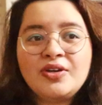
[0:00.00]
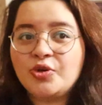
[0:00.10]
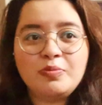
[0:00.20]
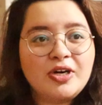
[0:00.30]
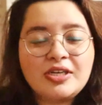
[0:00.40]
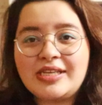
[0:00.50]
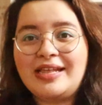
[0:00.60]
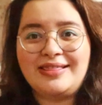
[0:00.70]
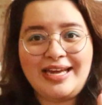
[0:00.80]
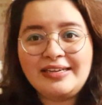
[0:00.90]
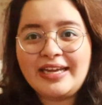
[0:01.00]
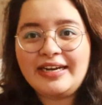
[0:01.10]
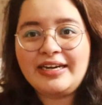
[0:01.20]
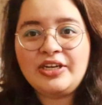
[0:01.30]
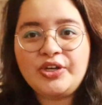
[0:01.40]
2 books and then
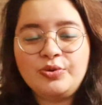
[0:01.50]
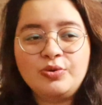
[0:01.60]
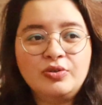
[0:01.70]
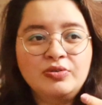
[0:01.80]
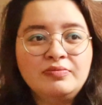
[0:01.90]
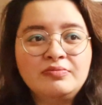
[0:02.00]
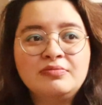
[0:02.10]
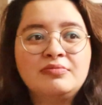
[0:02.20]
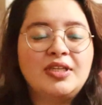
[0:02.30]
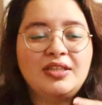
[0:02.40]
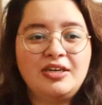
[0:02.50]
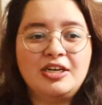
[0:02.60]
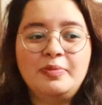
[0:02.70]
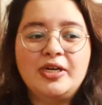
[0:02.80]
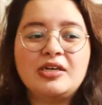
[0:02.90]
get into the
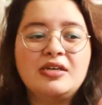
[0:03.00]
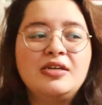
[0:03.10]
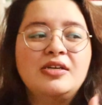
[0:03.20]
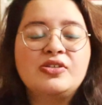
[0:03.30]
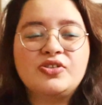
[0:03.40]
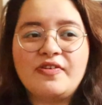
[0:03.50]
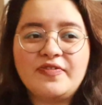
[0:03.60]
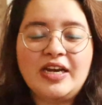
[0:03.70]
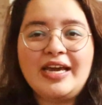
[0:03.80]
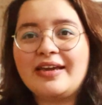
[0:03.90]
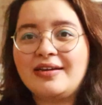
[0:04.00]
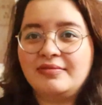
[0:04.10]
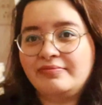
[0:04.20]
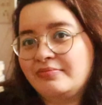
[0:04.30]
3rd book. So I feel like,